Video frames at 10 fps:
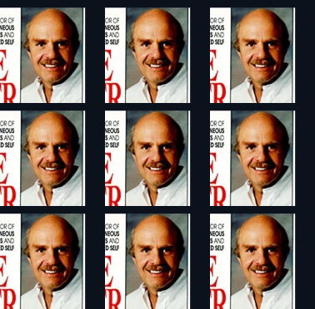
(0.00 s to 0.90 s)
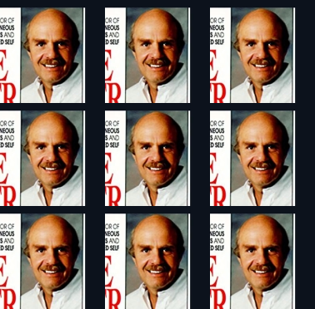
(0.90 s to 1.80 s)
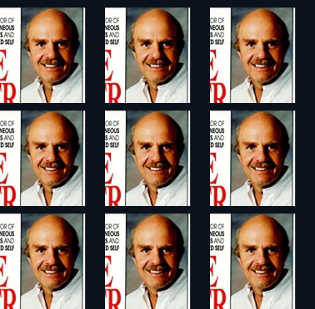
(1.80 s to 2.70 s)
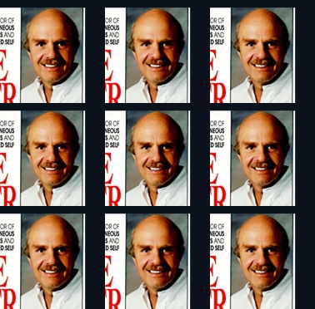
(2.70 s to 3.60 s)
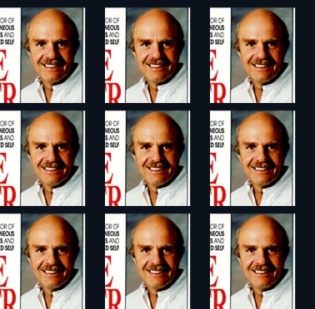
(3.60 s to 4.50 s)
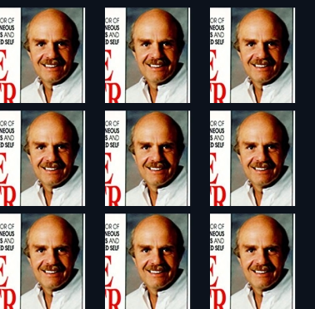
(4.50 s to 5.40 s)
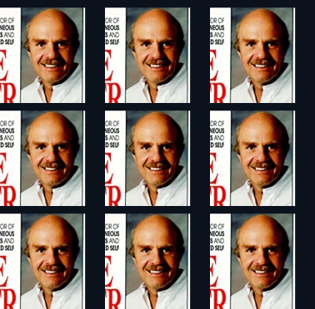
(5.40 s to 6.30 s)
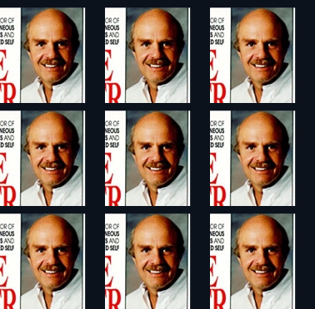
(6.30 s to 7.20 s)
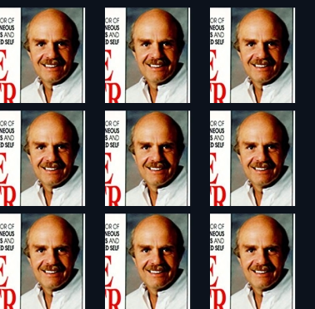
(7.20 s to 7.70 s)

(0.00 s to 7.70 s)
This is a still picture; no speech is visible.